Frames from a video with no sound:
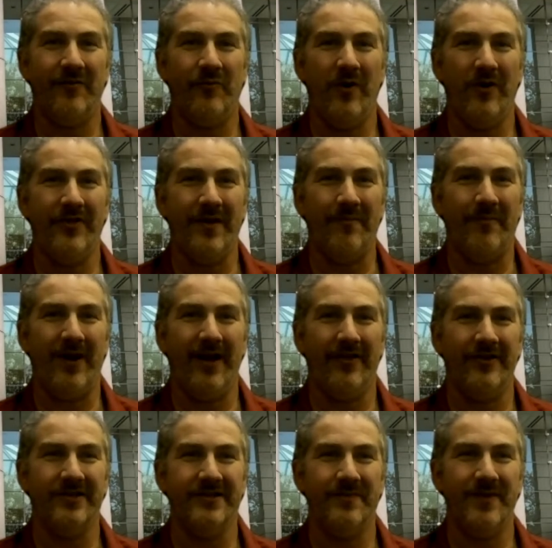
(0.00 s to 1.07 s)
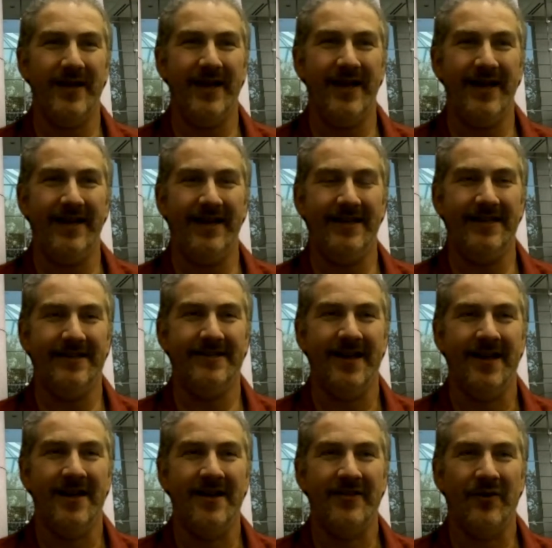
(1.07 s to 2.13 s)
one that bothers me is
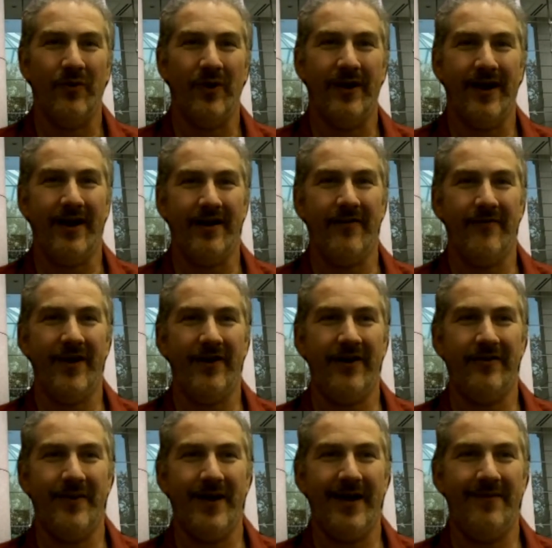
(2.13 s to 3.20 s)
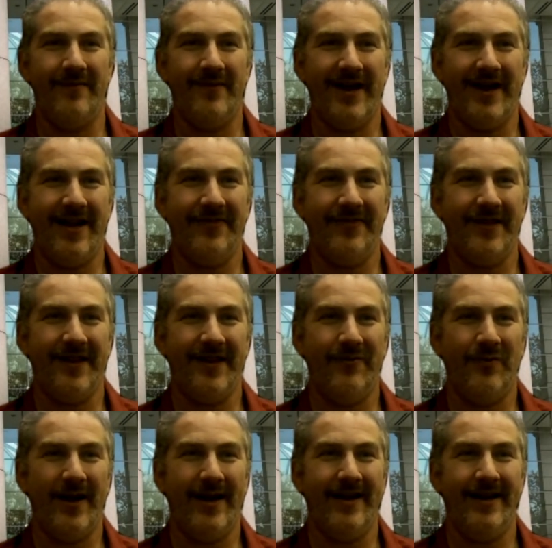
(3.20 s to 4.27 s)
the one out of Alabama, Anthony
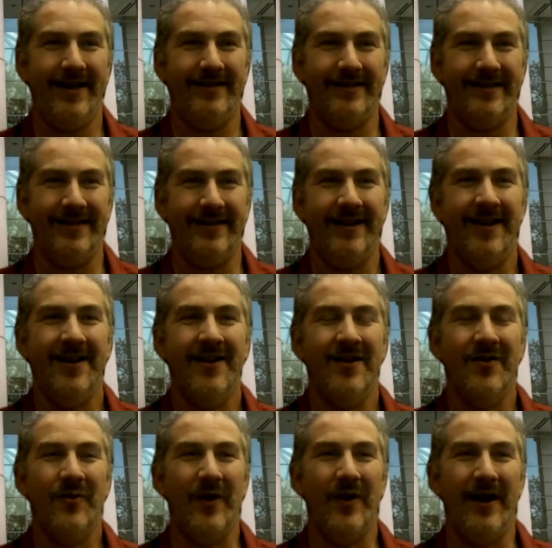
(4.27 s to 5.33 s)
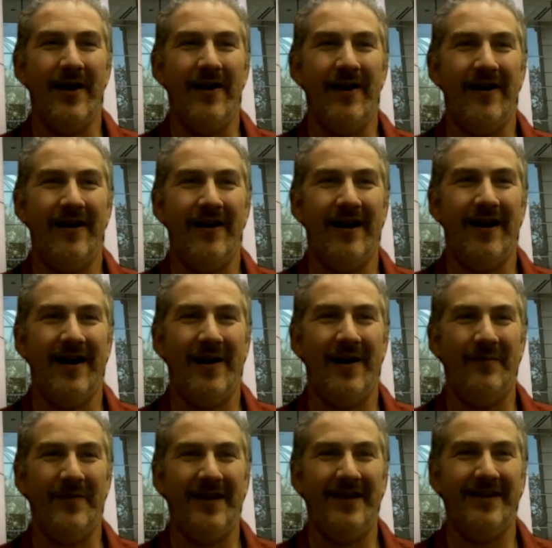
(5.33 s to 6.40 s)
Ray Hinton, where
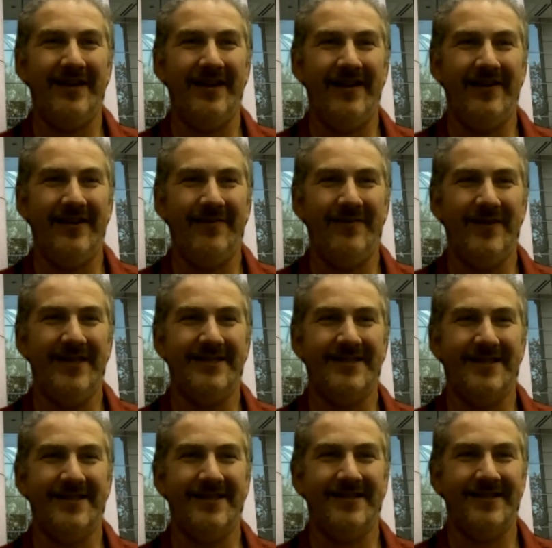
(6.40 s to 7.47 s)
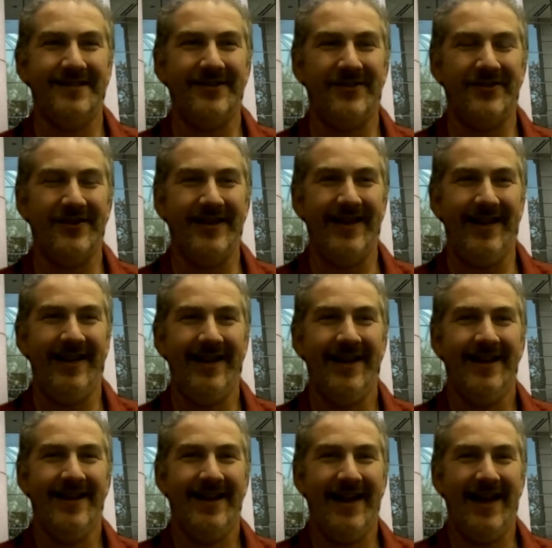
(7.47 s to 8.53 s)
he meets his attorney,
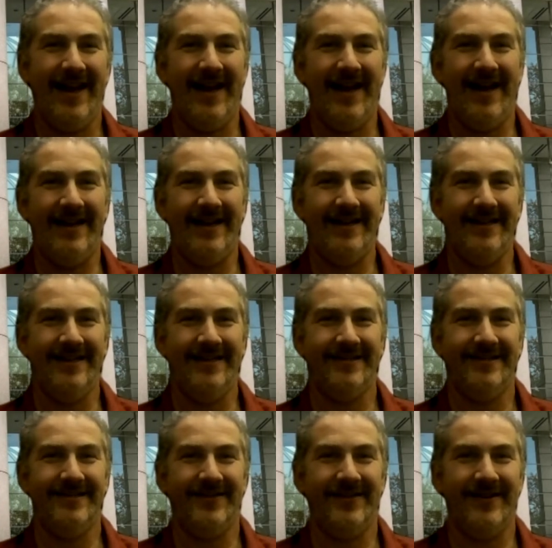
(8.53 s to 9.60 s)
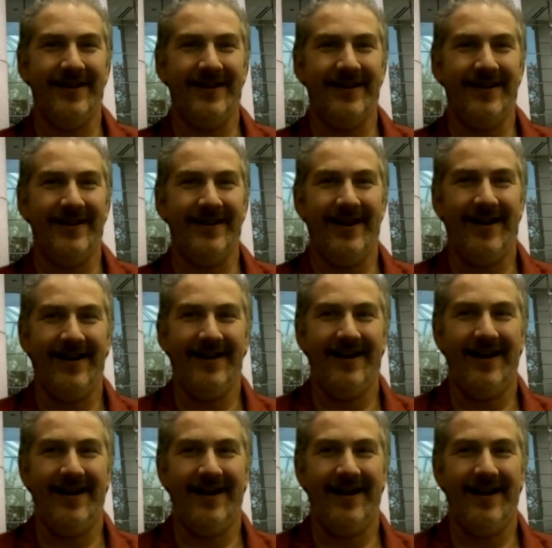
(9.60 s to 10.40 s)
and his attorney